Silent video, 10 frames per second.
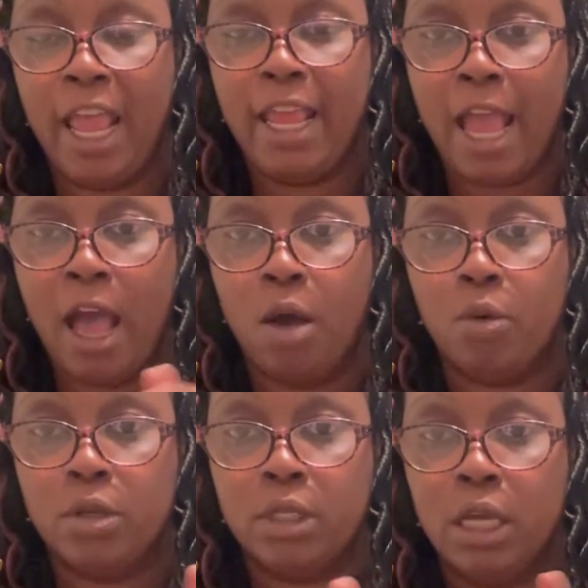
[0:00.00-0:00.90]

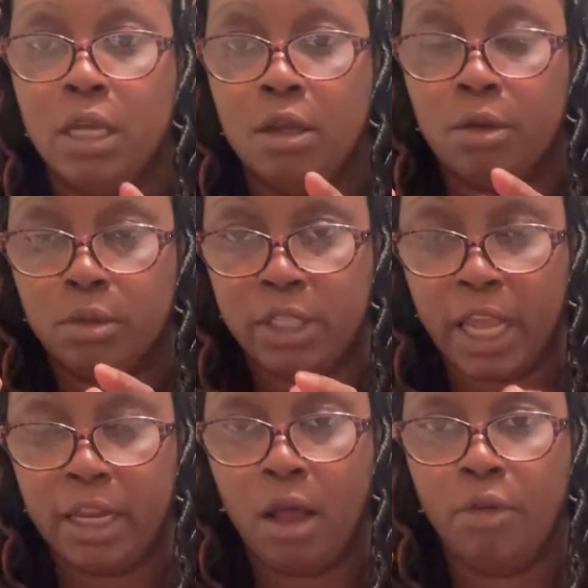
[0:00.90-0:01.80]
hours.
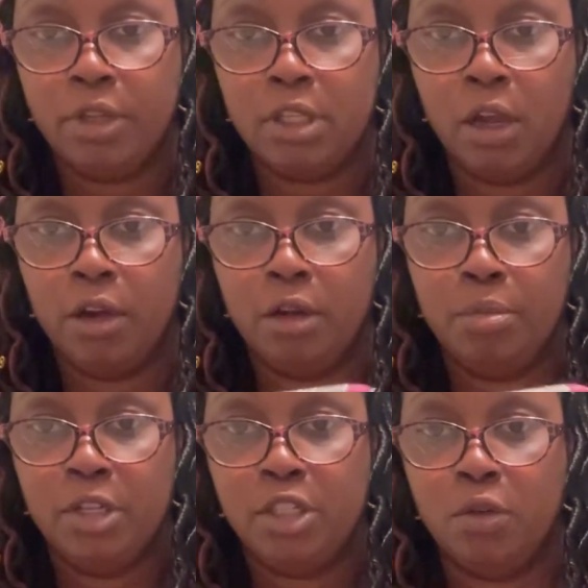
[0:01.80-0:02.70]
Take it off the turner,
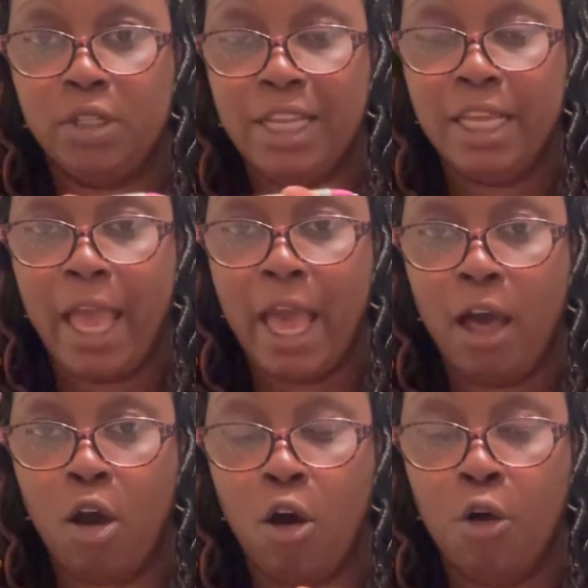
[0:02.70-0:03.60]
put your
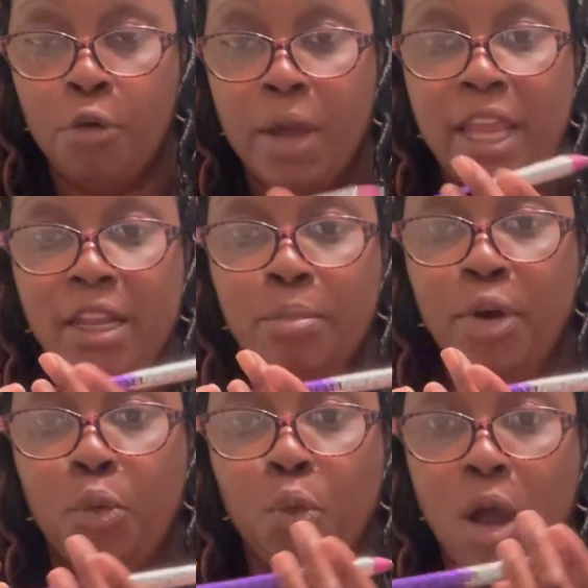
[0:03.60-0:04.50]
decal on, and then
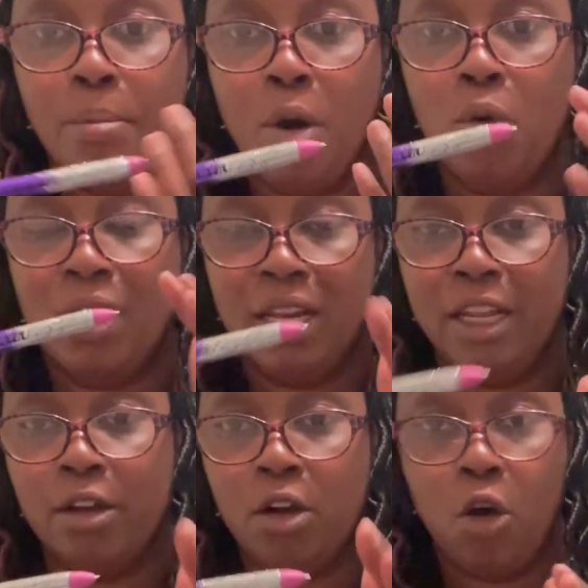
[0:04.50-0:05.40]
put 1 more
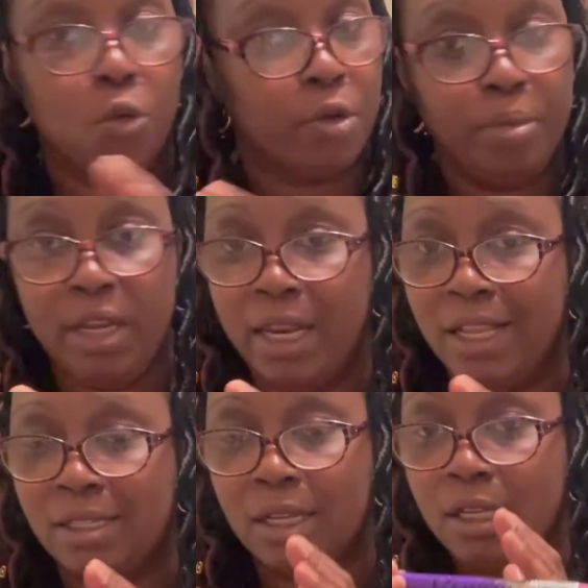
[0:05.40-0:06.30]
clear coat. Repeat
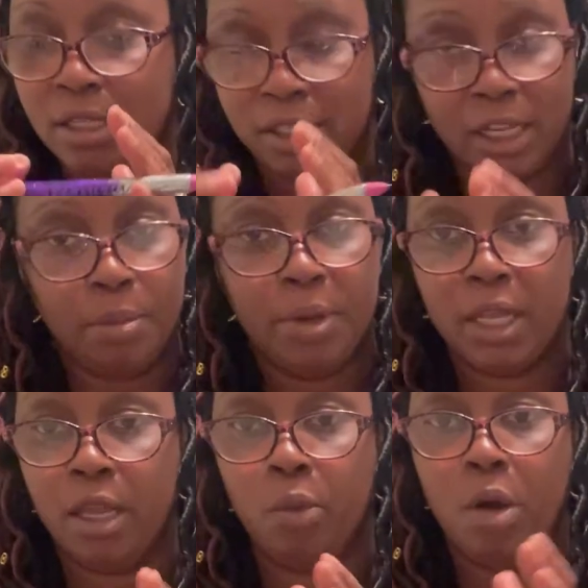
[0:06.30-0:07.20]
that step
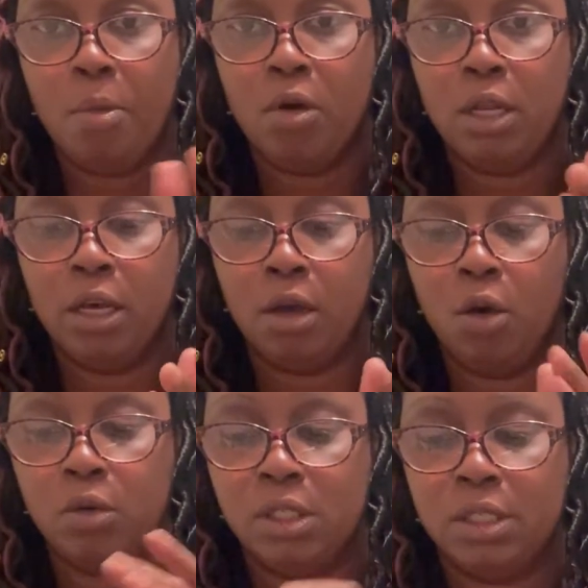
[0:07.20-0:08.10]
again. 1 more clear
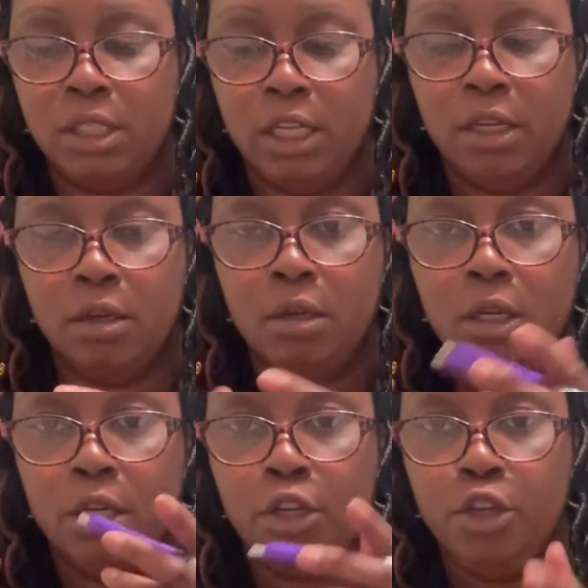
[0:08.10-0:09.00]
coat to seal
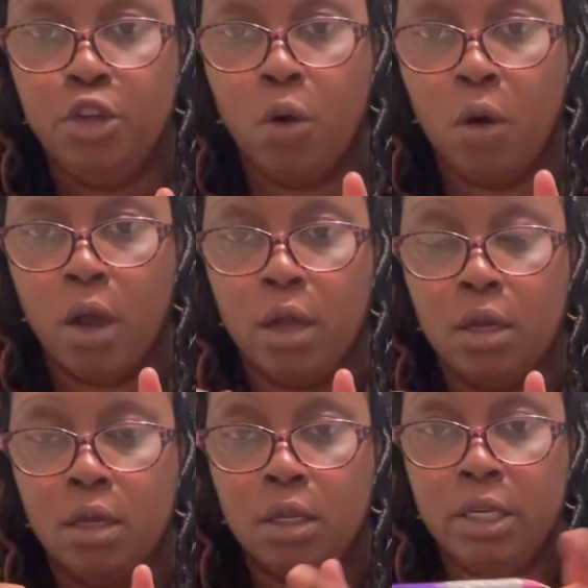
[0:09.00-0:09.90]
your
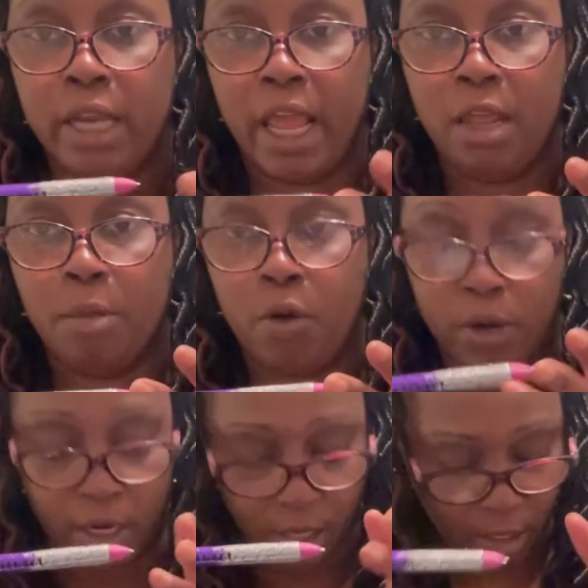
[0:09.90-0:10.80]
name on
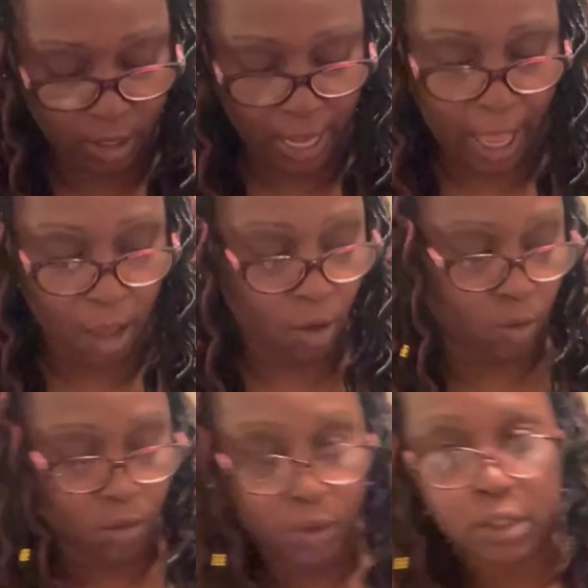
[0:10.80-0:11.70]
it.
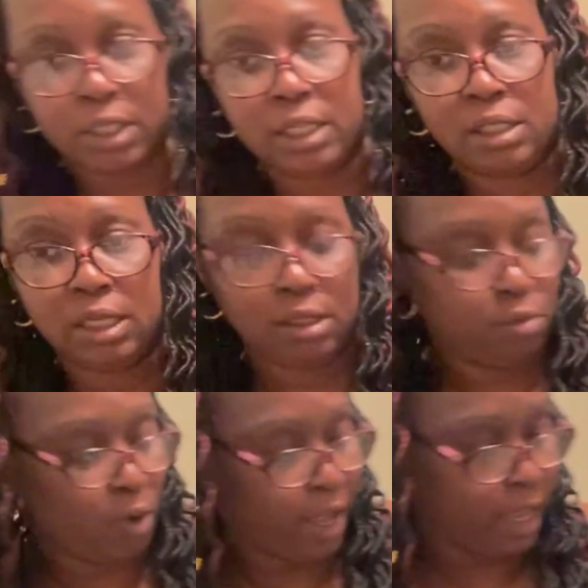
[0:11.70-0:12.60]
Now, this is
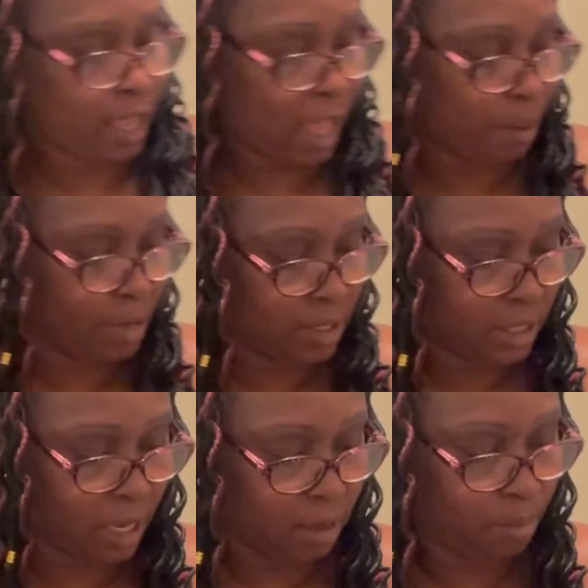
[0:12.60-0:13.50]
where I be
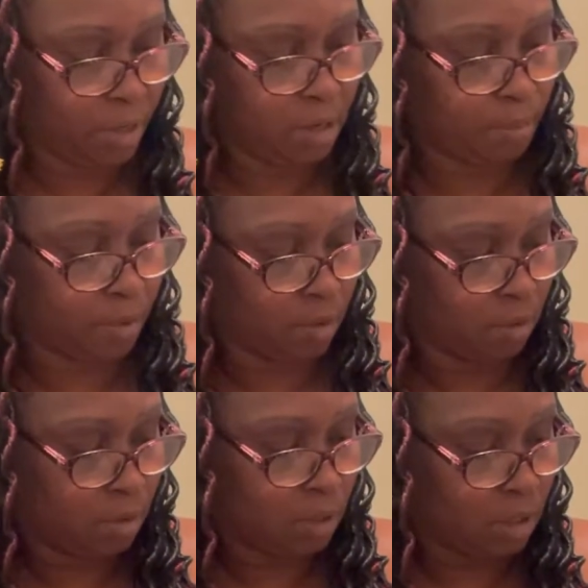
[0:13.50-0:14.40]
telling
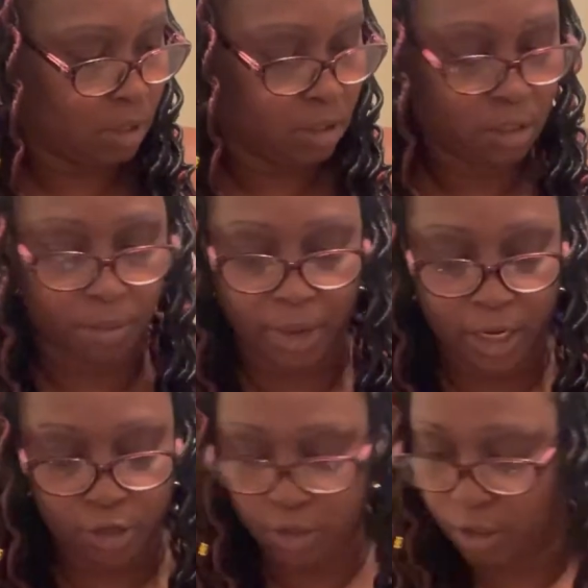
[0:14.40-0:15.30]
people to
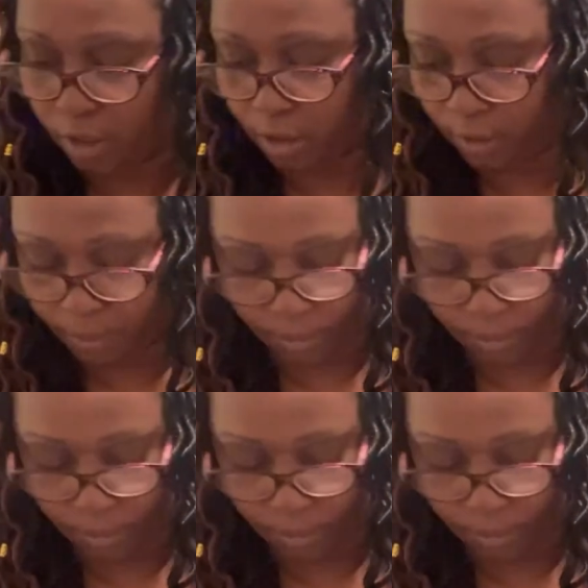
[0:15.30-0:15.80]
make sure